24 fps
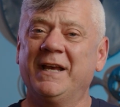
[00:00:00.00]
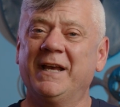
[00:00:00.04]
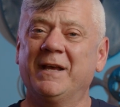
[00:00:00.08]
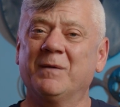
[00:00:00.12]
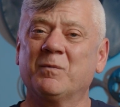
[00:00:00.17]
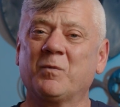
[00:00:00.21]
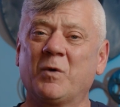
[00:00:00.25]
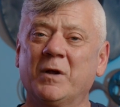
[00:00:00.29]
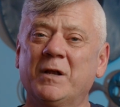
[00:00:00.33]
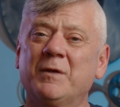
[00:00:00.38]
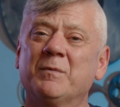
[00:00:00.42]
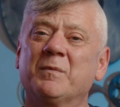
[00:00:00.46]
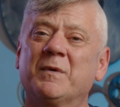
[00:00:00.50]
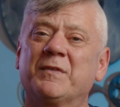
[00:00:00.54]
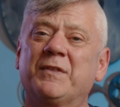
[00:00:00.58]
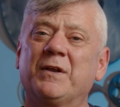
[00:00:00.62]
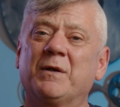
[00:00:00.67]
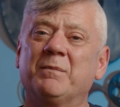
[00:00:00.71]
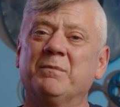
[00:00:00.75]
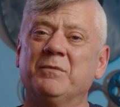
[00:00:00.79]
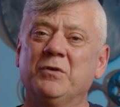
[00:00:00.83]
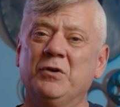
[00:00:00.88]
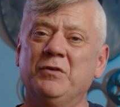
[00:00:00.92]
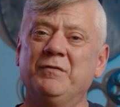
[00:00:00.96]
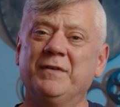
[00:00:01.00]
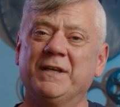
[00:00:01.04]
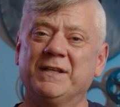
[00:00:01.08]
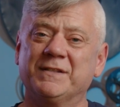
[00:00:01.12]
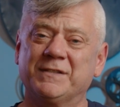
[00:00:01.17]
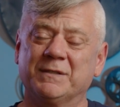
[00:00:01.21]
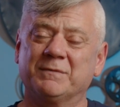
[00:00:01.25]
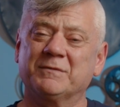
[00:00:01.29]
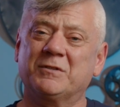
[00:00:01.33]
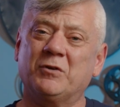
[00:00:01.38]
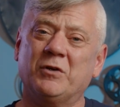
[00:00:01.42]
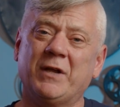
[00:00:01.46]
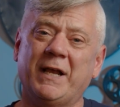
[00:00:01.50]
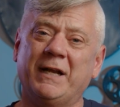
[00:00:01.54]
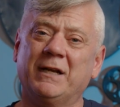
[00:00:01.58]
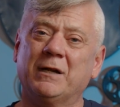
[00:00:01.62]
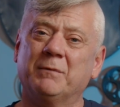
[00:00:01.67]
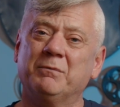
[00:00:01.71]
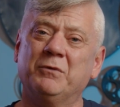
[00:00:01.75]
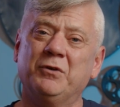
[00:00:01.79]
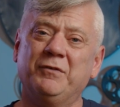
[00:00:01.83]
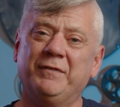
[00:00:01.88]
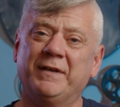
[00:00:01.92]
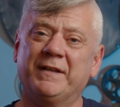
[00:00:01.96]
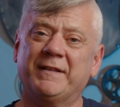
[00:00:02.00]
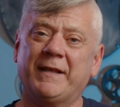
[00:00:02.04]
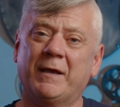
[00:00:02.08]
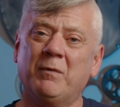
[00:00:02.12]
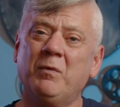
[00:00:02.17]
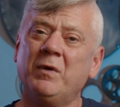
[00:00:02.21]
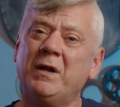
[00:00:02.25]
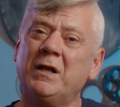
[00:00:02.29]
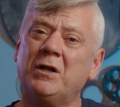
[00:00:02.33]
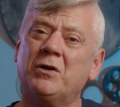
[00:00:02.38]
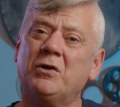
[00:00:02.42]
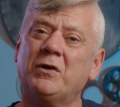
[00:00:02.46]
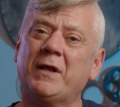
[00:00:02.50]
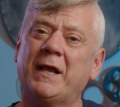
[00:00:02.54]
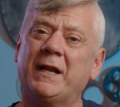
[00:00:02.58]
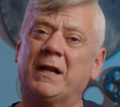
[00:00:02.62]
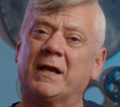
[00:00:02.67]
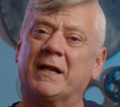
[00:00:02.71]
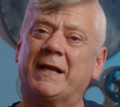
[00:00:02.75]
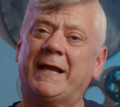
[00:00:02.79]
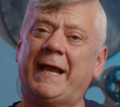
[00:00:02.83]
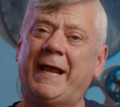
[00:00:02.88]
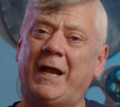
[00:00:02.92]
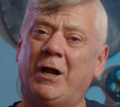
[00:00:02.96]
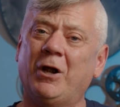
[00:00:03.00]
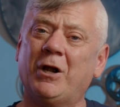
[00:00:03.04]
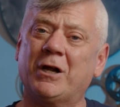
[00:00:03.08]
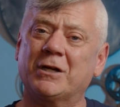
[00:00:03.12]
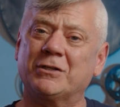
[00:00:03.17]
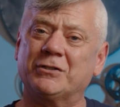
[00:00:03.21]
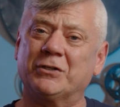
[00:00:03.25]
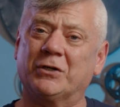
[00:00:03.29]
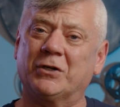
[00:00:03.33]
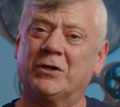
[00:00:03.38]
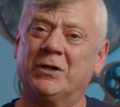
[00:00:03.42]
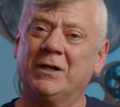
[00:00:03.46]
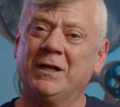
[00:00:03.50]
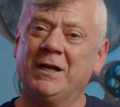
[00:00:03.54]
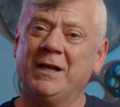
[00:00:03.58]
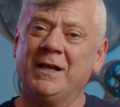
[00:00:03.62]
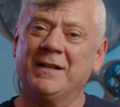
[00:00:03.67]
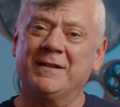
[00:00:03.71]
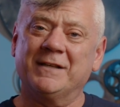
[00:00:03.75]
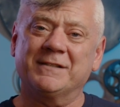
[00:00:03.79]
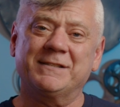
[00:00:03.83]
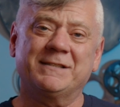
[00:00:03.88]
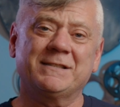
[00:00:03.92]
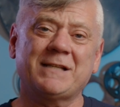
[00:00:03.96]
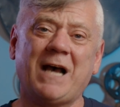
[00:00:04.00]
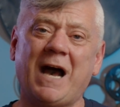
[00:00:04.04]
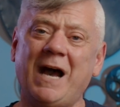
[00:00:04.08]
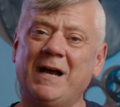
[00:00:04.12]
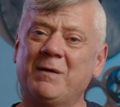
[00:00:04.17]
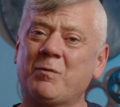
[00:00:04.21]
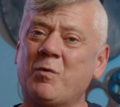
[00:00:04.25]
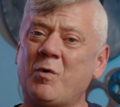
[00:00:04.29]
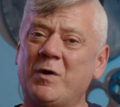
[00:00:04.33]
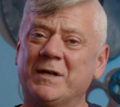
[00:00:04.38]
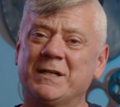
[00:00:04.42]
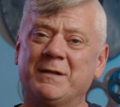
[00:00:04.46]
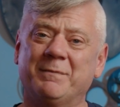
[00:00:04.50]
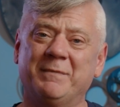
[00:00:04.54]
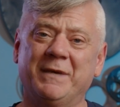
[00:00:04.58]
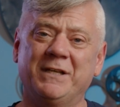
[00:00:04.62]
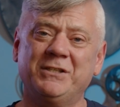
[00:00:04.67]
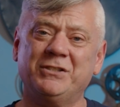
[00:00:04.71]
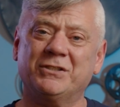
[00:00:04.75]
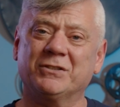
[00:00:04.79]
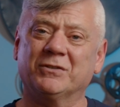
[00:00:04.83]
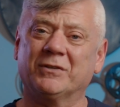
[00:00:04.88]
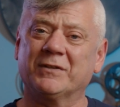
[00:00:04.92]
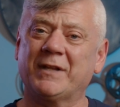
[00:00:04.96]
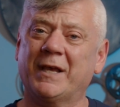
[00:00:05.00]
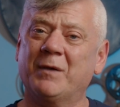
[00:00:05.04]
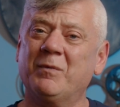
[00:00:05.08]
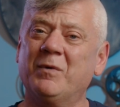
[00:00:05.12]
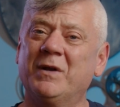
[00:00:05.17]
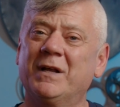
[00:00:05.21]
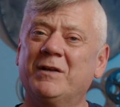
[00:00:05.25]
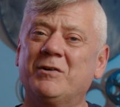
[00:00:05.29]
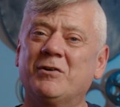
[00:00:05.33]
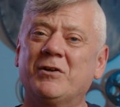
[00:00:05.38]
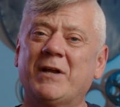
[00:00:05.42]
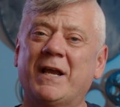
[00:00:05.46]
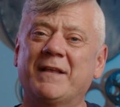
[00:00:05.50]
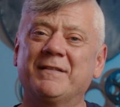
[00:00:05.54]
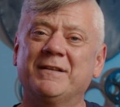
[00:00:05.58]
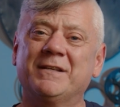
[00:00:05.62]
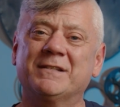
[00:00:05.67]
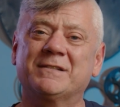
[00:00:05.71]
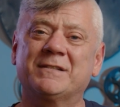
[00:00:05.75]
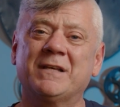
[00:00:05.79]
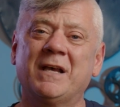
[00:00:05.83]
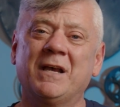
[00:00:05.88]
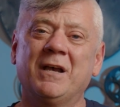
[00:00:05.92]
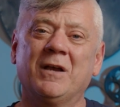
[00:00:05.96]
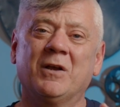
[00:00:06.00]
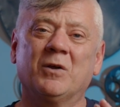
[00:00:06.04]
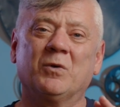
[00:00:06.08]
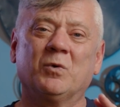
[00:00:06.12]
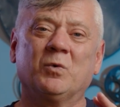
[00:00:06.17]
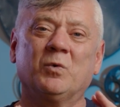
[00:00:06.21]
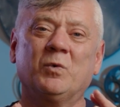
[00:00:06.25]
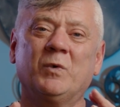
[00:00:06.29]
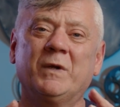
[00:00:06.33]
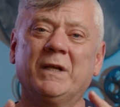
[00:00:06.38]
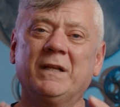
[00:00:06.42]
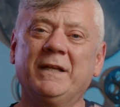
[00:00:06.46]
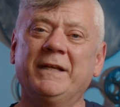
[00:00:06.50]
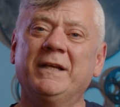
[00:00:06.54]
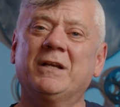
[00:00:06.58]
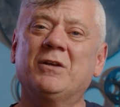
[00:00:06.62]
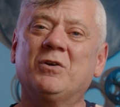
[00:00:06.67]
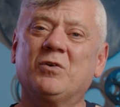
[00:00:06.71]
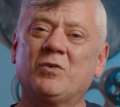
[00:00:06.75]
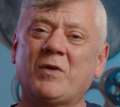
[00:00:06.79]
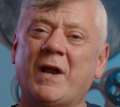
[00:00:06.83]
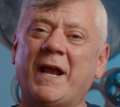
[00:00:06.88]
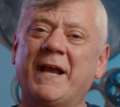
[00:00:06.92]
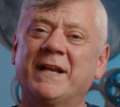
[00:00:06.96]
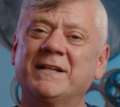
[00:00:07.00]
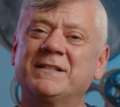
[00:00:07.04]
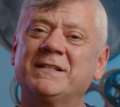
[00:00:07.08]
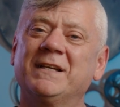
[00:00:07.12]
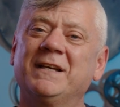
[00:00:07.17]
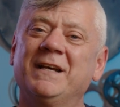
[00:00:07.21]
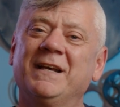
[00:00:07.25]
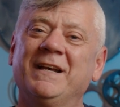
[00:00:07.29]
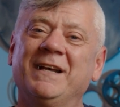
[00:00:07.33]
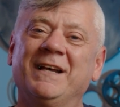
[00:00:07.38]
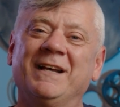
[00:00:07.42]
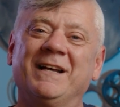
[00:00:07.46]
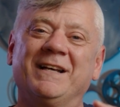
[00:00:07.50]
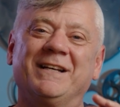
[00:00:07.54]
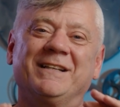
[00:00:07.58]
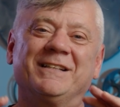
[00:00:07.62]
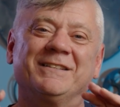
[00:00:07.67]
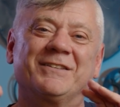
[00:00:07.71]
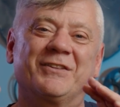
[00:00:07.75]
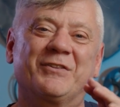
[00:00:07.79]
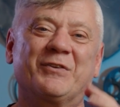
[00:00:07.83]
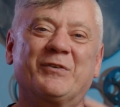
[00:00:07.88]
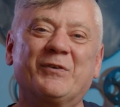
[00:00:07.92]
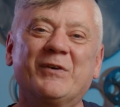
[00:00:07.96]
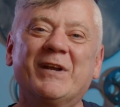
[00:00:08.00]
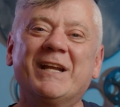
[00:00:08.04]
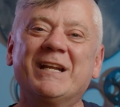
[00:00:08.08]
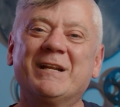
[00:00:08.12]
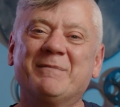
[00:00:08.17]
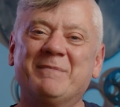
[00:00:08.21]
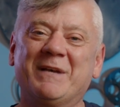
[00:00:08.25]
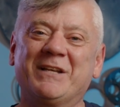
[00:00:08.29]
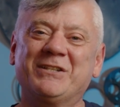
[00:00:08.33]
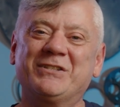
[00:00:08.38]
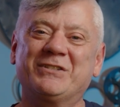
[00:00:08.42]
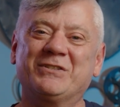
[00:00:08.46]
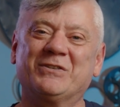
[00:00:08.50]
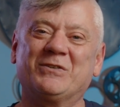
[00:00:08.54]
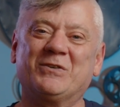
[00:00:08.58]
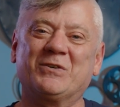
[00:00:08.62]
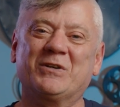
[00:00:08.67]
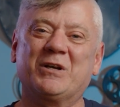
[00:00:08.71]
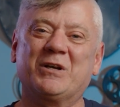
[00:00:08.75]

in working with their movies and creating a movie, they want to create a character that's not one-dimensional. They want to create these really great three-dimensional